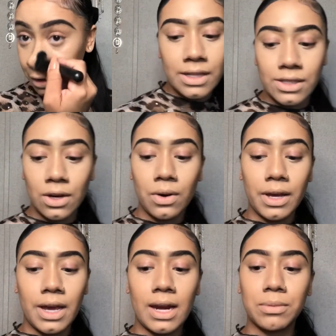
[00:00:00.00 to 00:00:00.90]
So
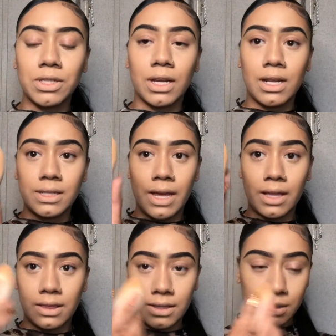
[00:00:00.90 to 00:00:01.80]
again, I'm just gonna
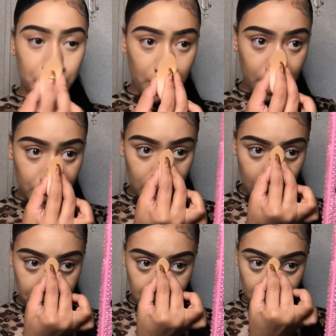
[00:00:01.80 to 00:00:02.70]
take the sponge and
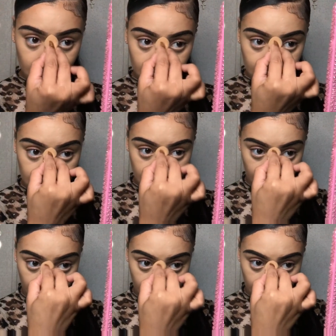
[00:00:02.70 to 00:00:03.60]
I'm just gonna
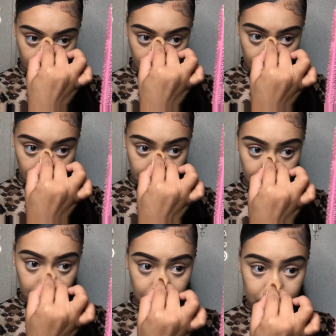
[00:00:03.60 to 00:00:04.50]
dab
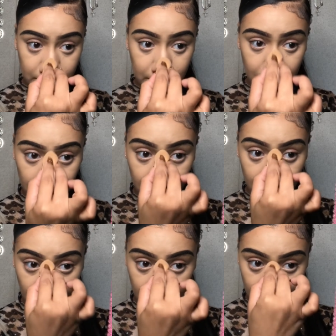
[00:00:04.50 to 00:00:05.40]
the concealer
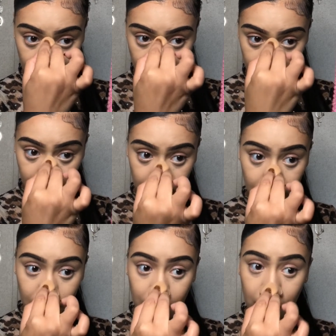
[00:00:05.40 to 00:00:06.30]
in.
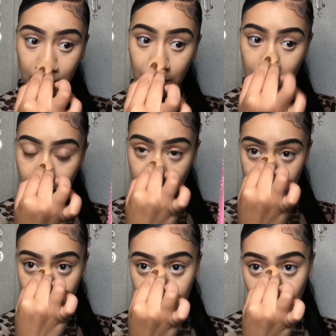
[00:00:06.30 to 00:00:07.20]

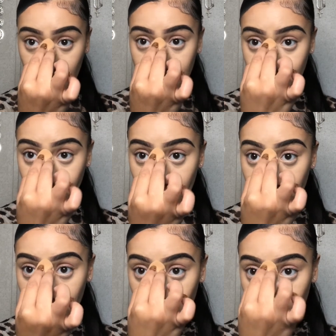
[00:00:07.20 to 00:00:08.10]
Not
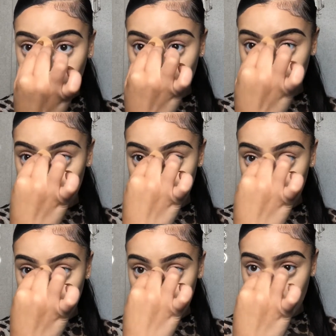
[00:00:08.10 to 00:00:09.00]
spreading it, not
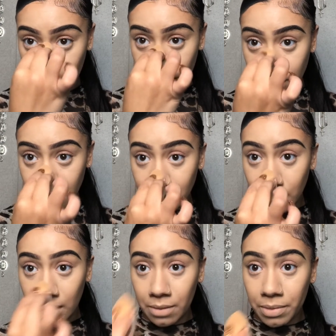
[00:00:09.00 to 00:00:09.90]
moving anywhere, just
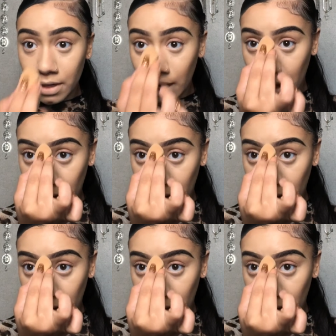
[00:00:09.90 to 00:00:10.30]
up and down.